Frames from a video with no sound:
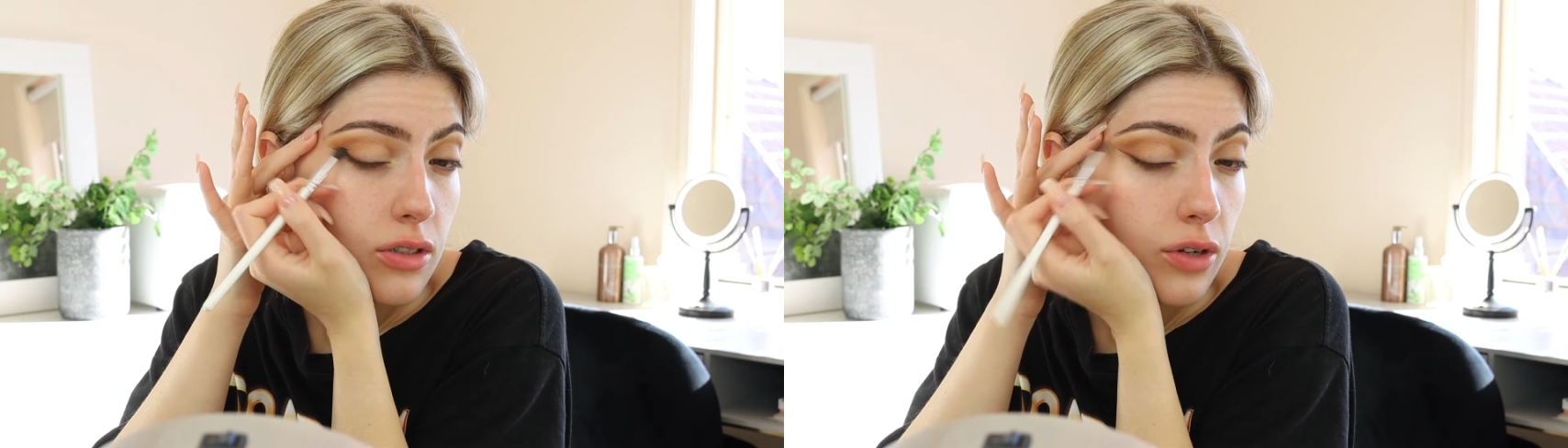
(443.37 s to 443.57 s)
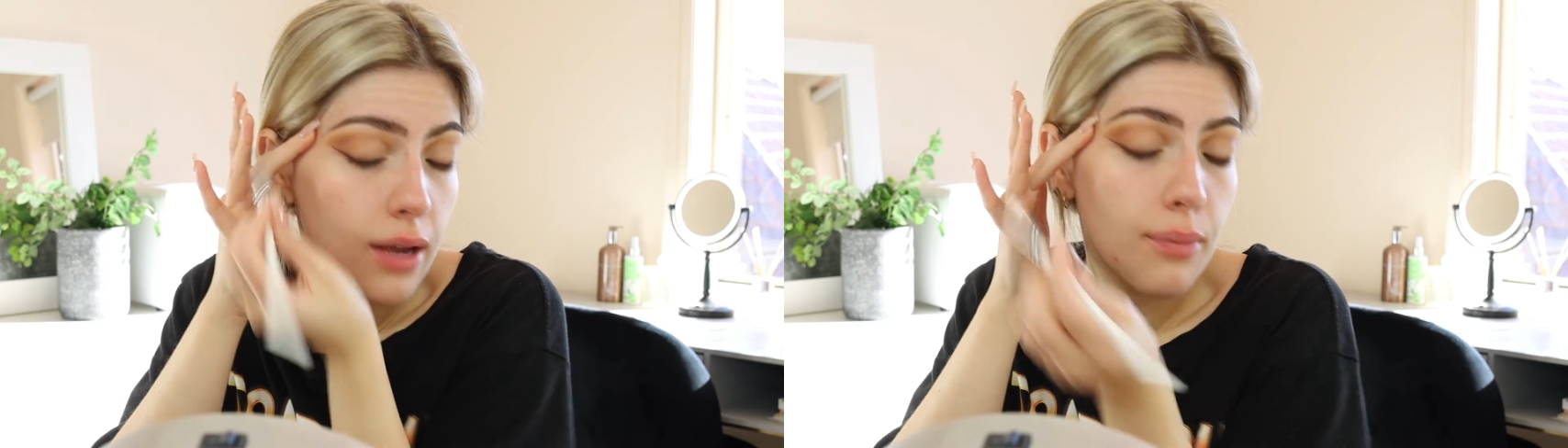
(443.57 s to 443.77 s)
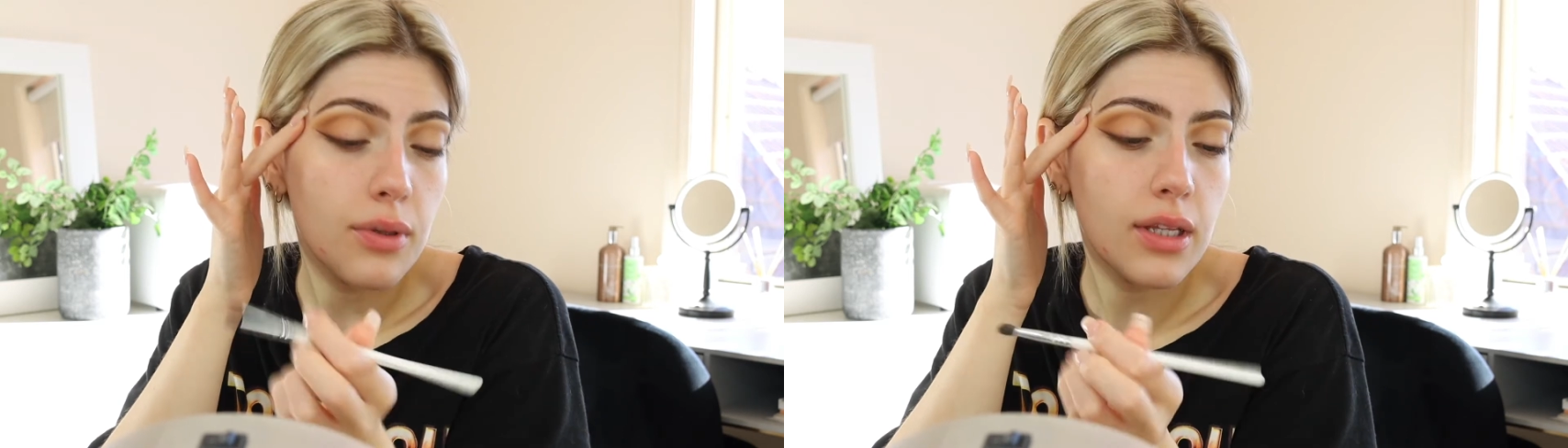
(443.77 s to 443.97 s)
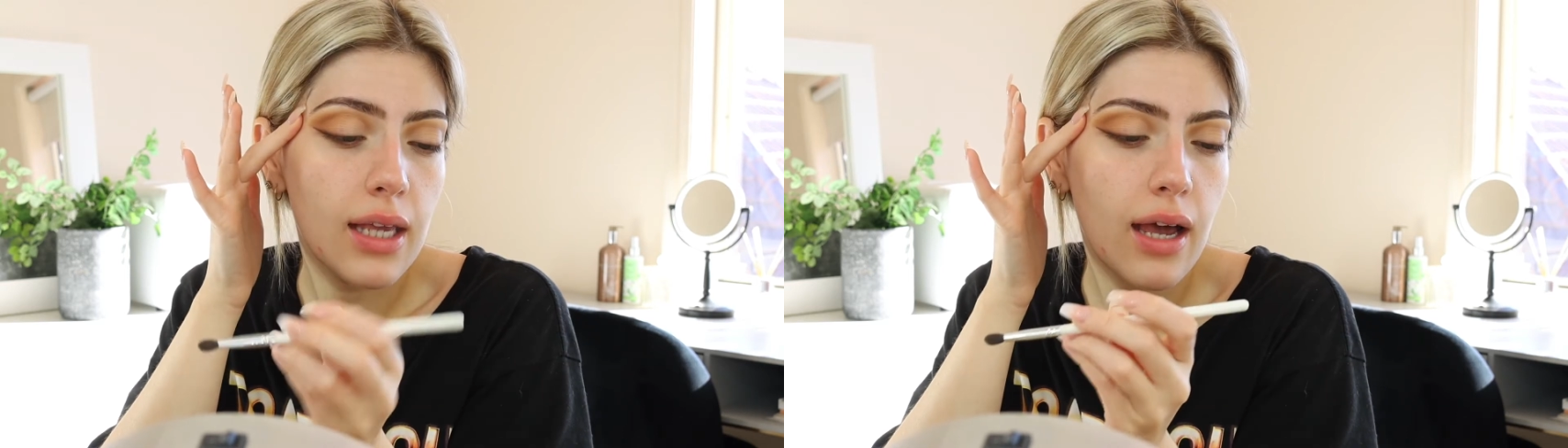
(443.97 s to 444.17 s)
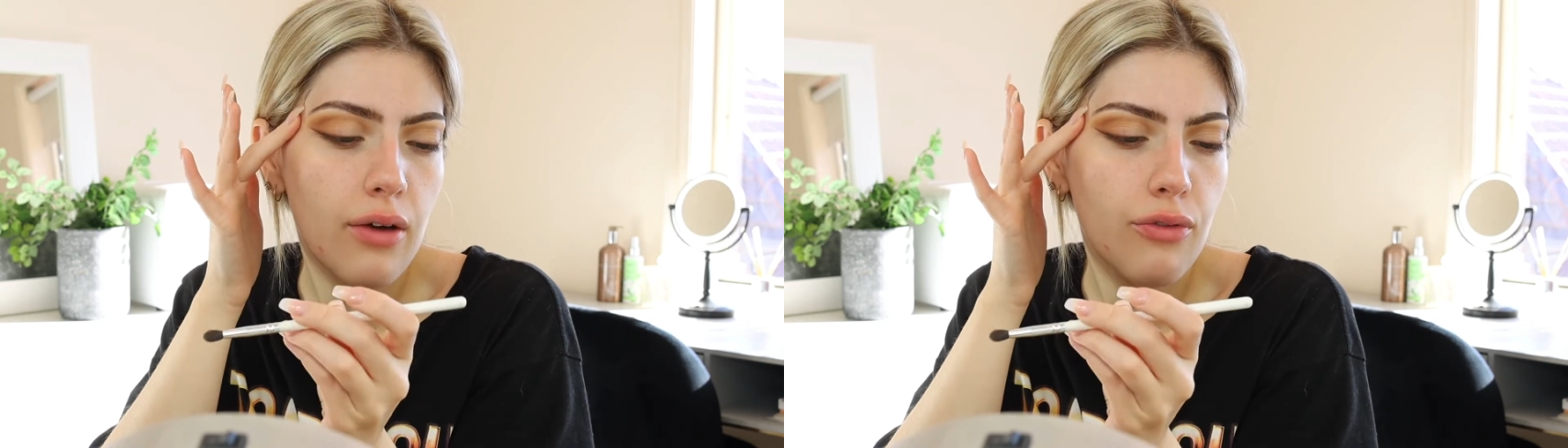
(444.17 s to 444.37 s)
grab
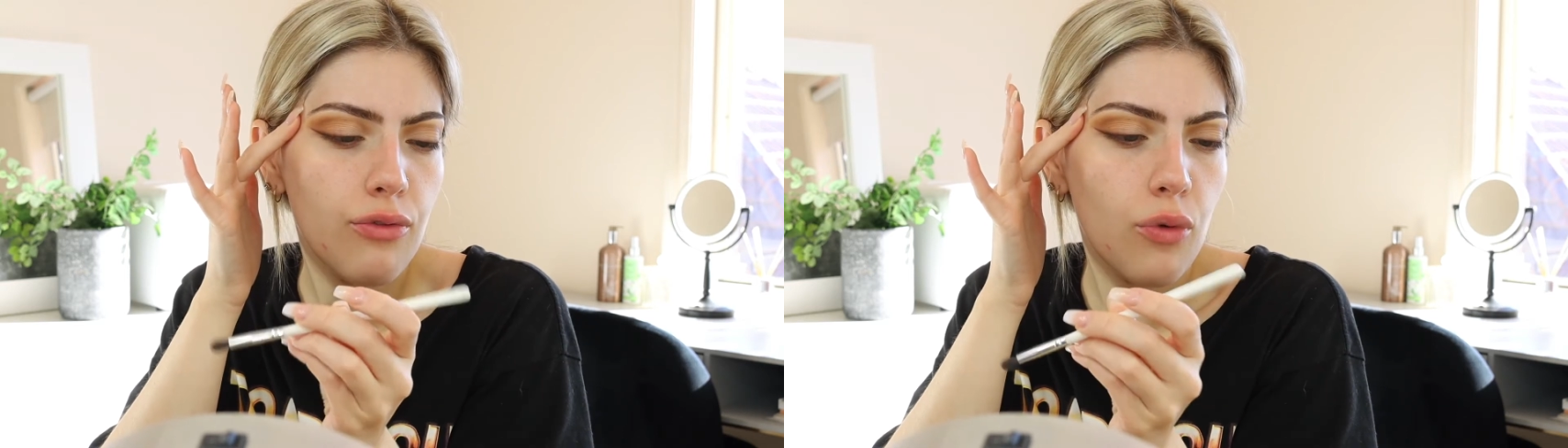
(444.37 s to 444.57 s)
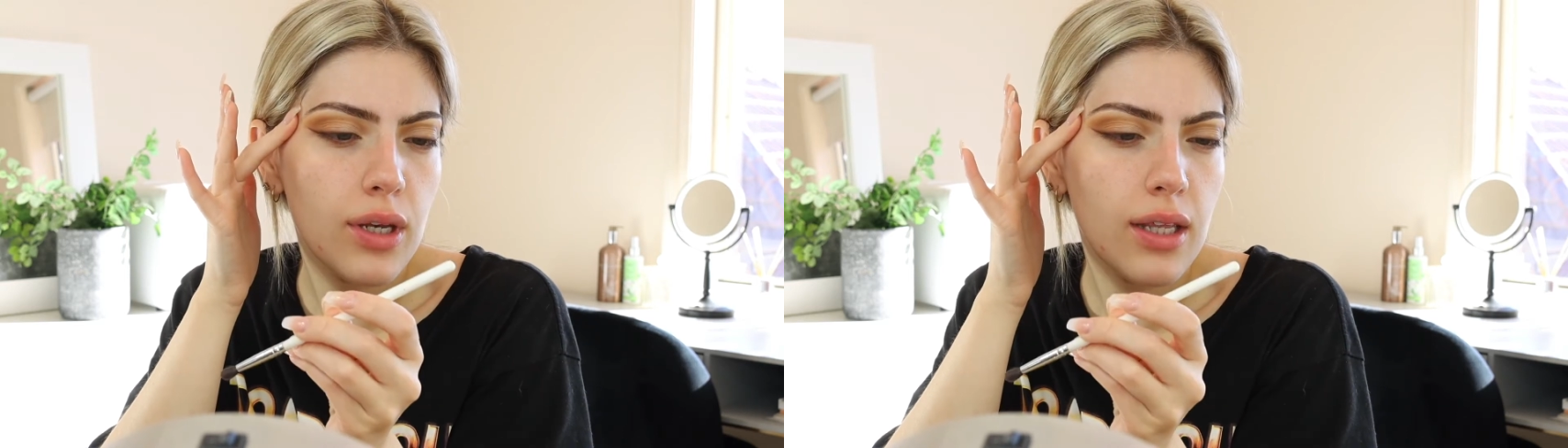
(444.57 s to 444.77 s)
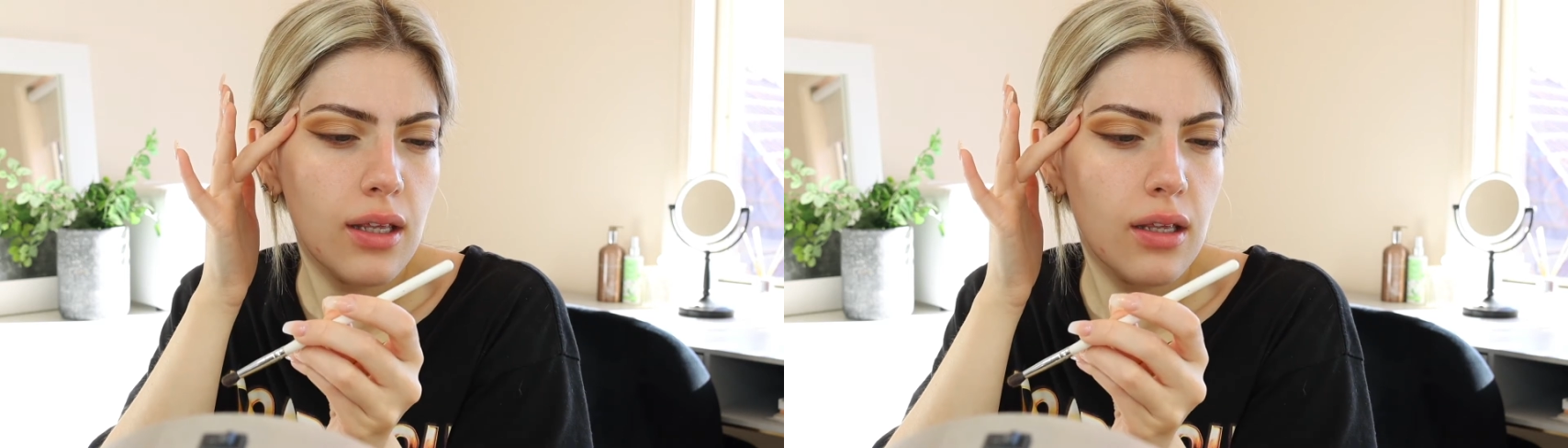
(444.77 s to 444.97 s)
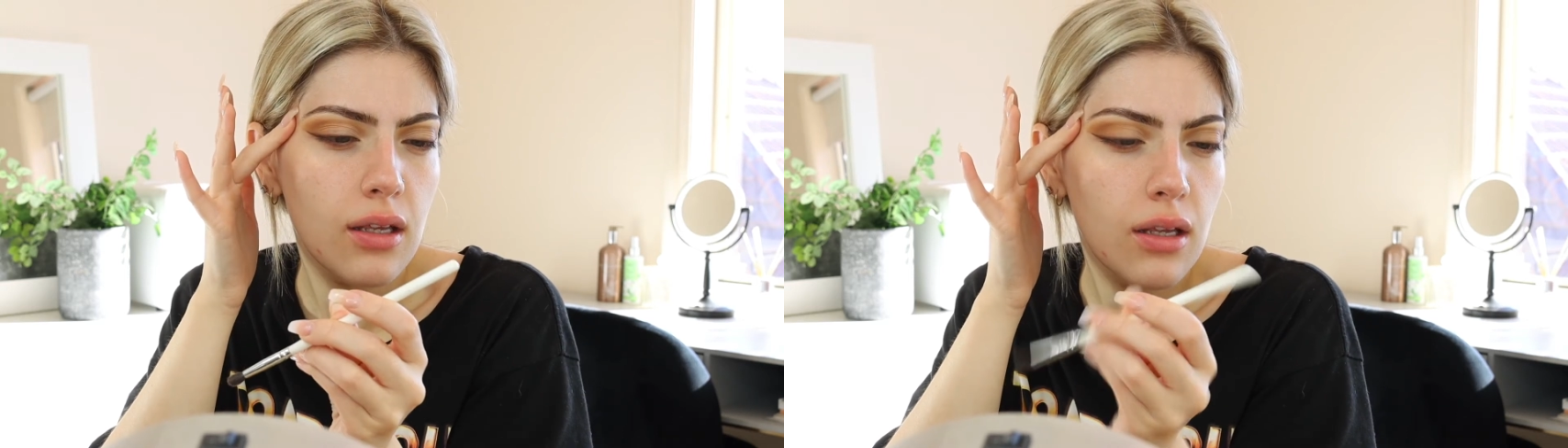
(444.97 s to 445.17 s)
the 40